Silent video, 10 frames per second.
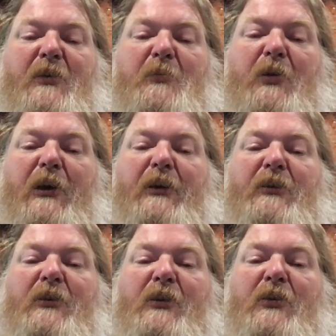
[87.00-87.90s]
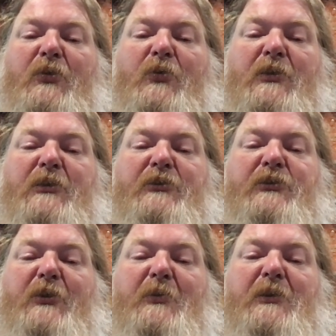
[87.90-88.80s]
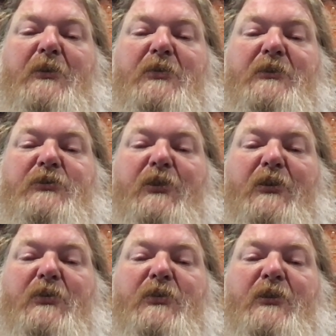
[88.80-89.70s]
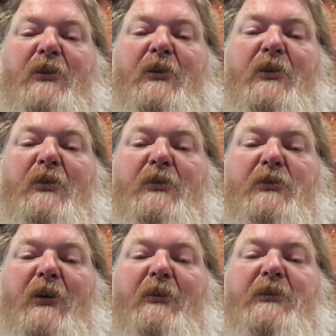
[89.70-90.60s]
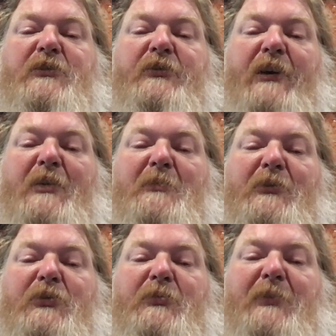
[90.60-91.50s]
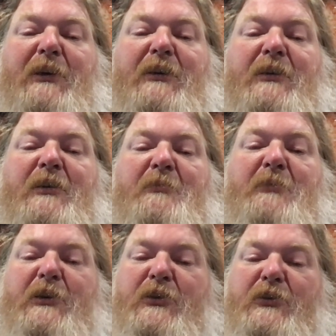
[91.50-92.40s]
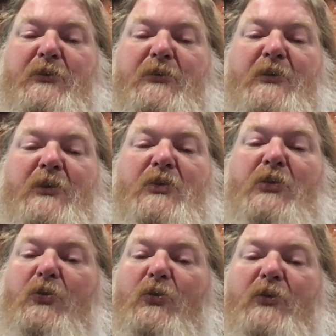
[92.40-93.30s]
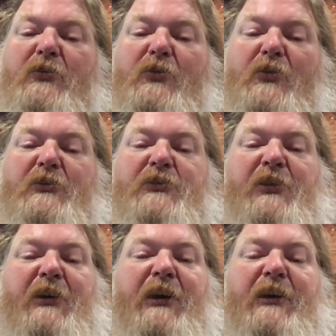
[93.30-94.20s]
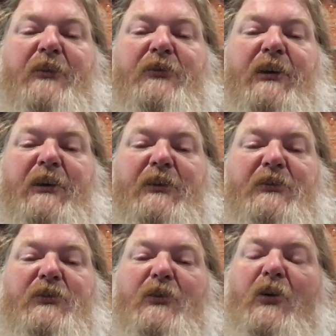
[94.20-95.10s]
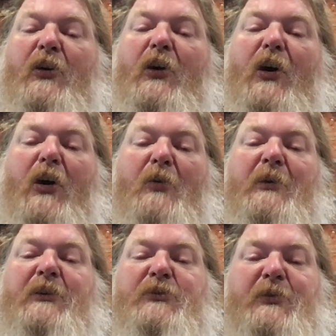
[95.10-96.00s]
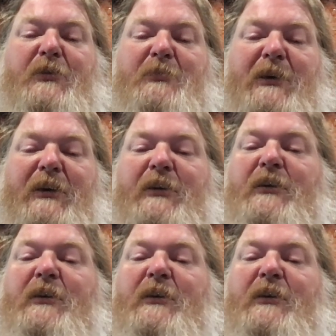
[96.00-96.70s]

Prayer. Lord, there is no one on this earth who is always available to me but you. The Lord of Lords and the King of Kings are always with me.